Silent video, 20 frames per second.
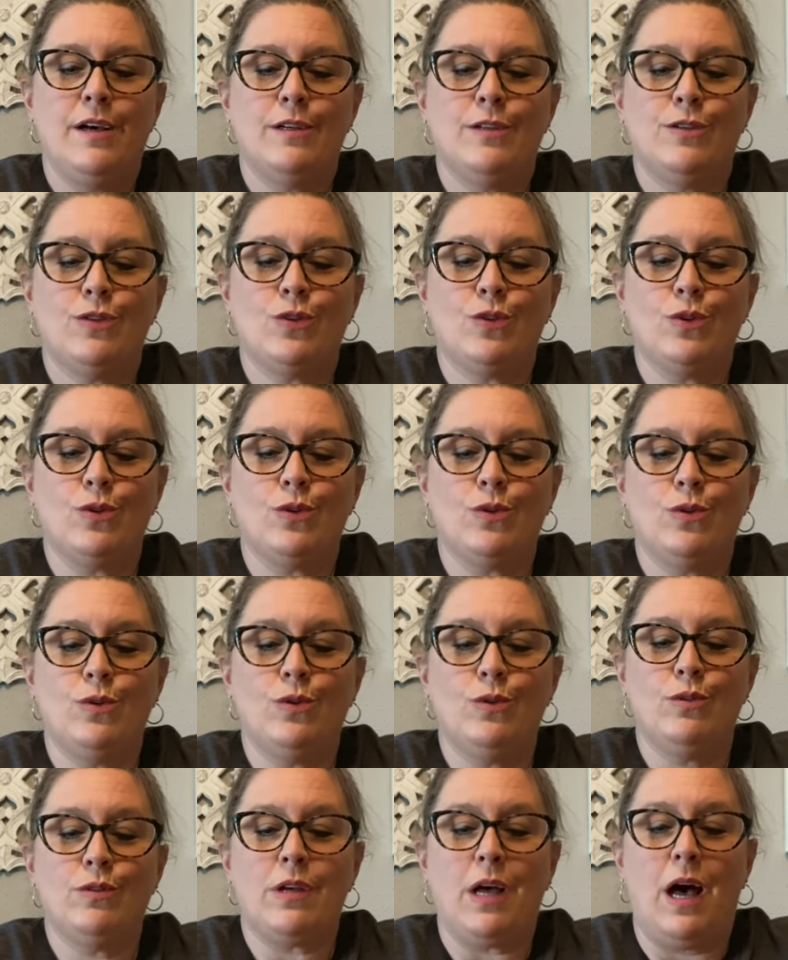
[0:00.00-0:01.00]

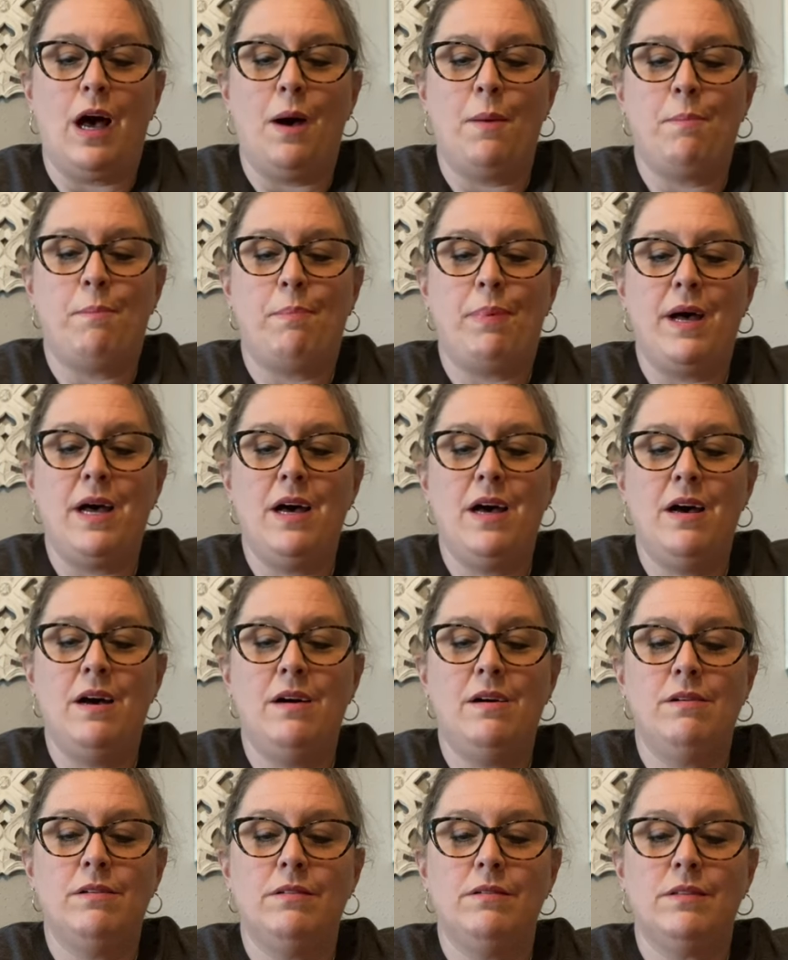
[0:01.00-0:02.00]
circles
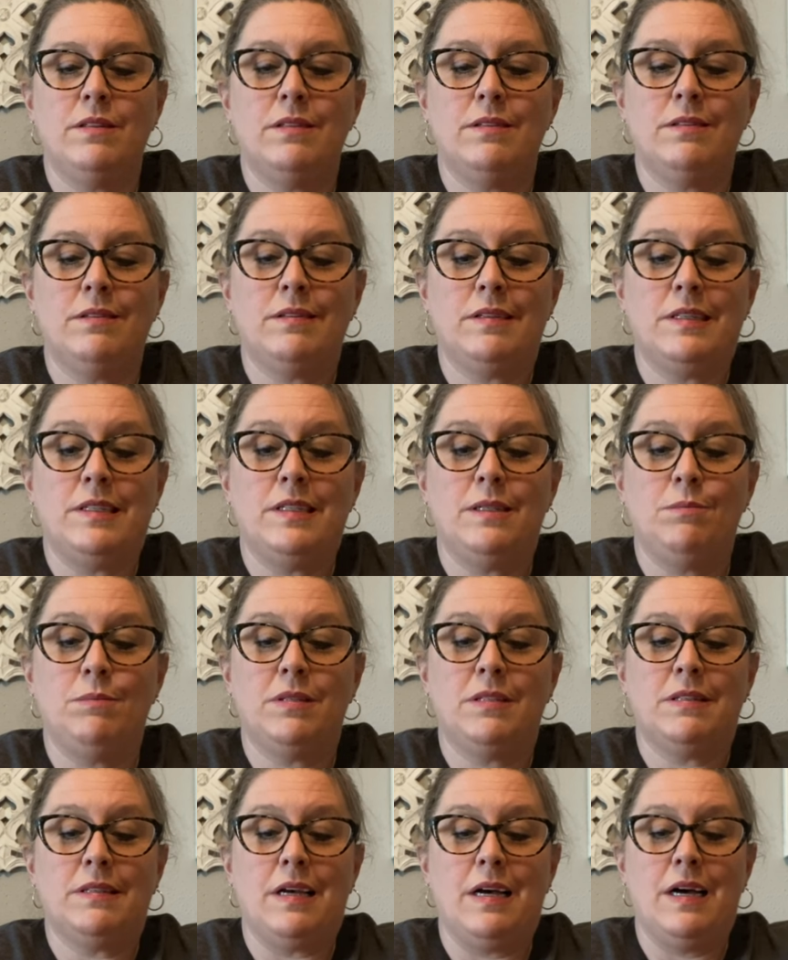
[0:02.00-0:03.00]
about the same
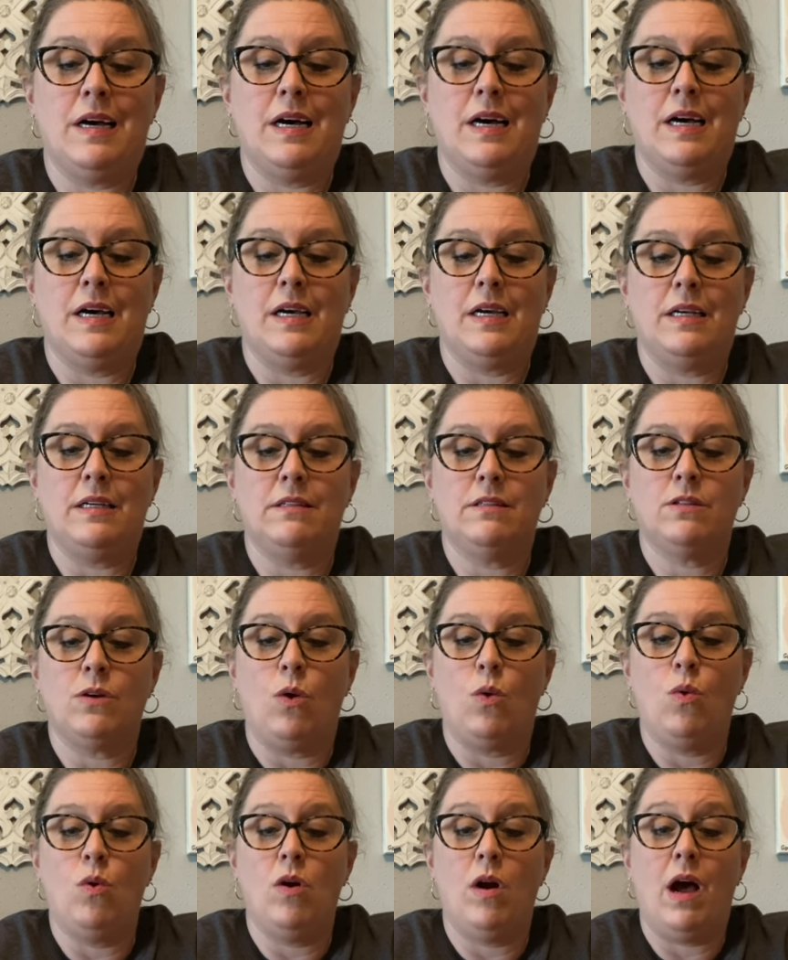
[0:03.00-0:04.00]
size
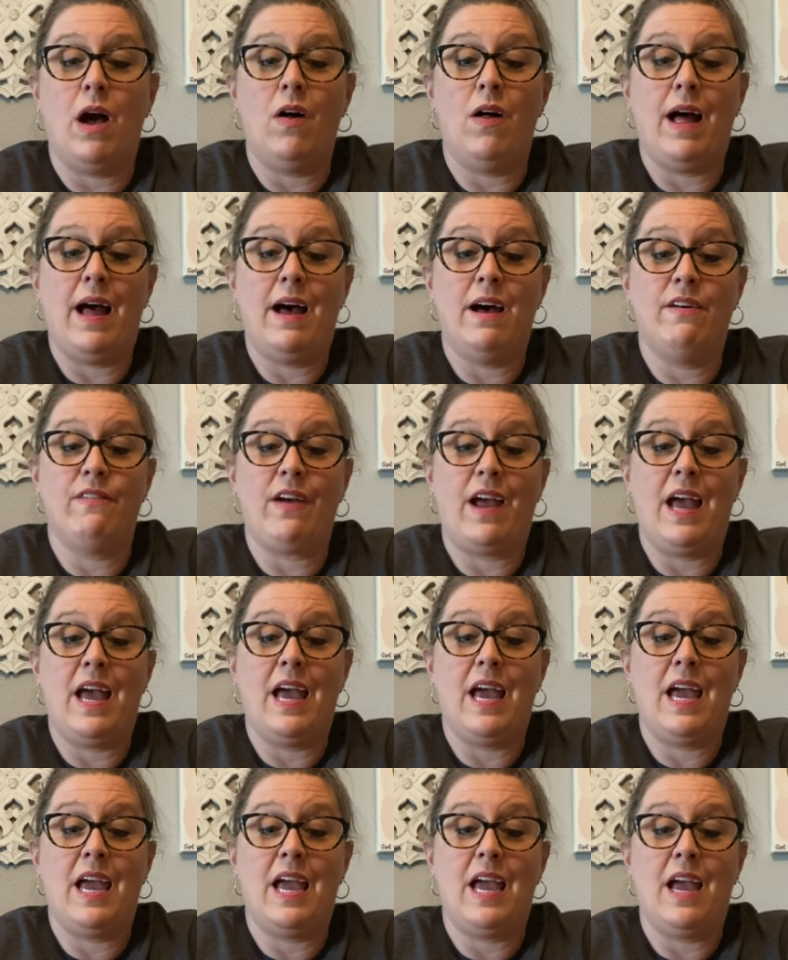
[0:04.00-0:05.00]
or I'll have
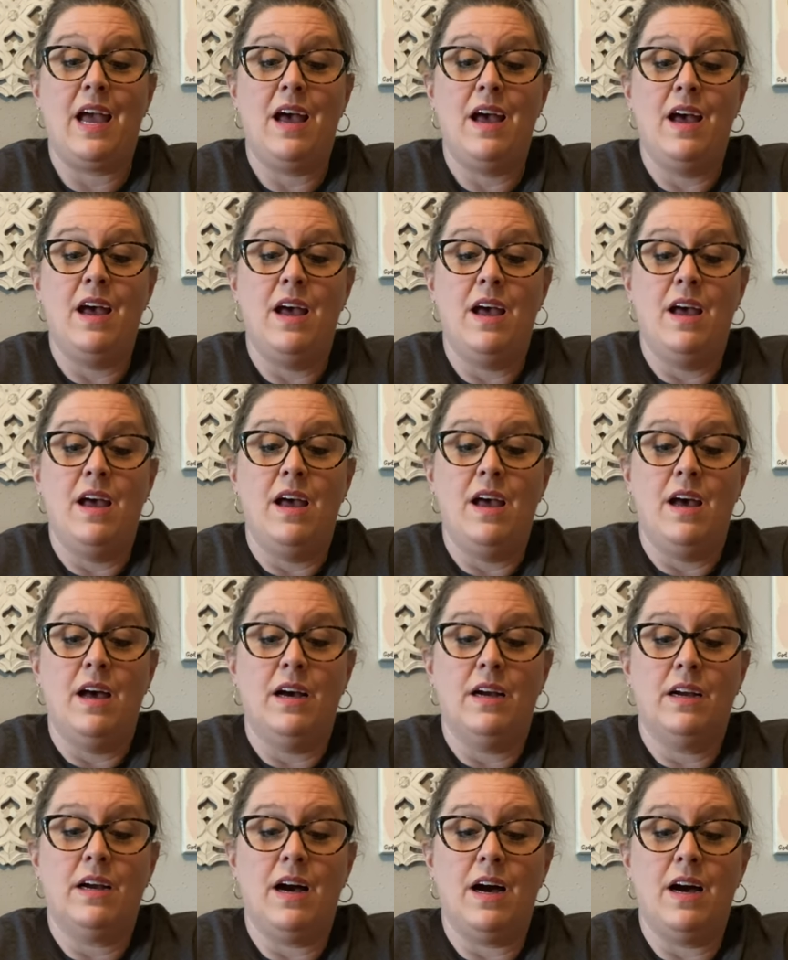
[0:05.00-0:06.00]
a
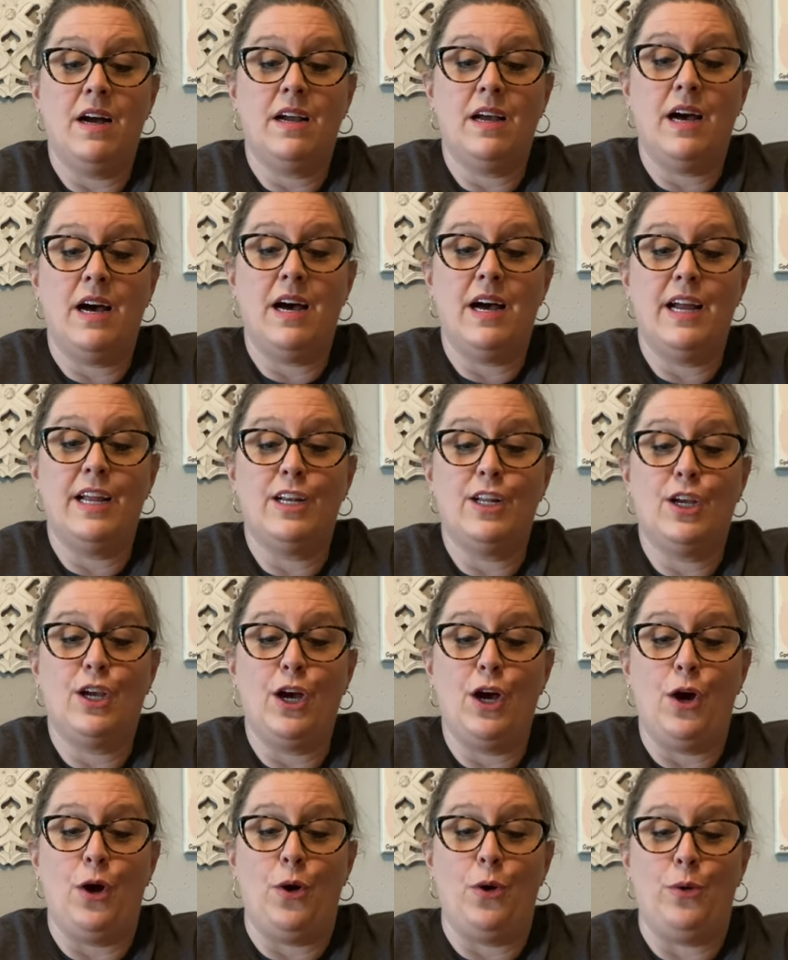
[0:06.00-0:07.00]
cockeyed
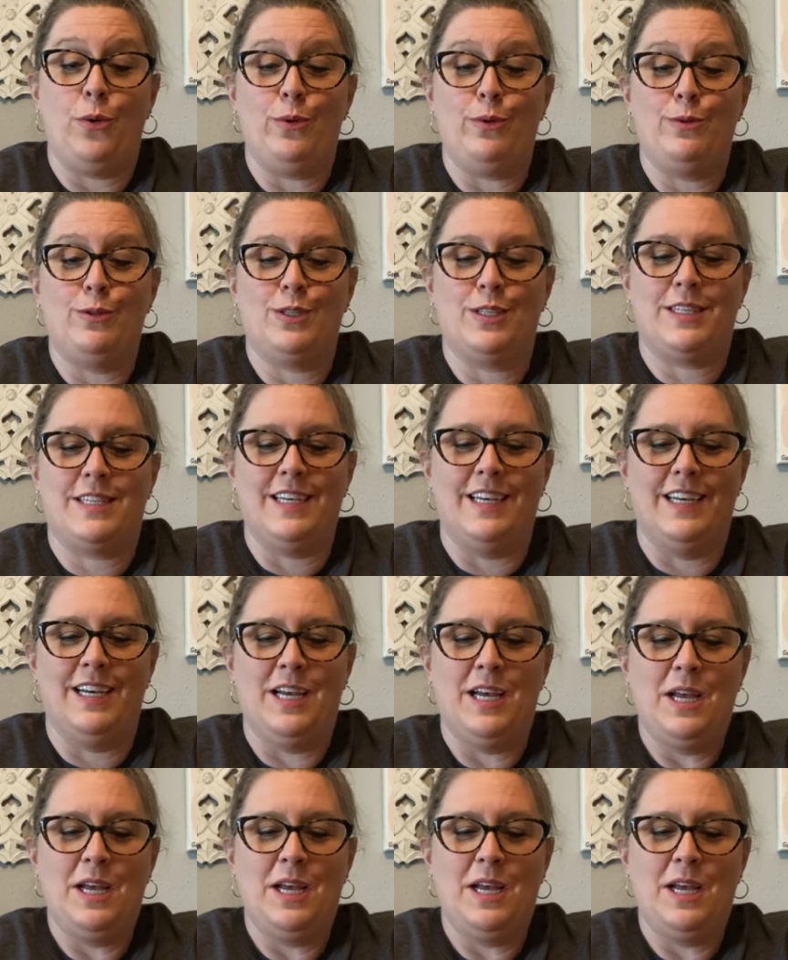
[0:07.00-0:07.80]
ghost,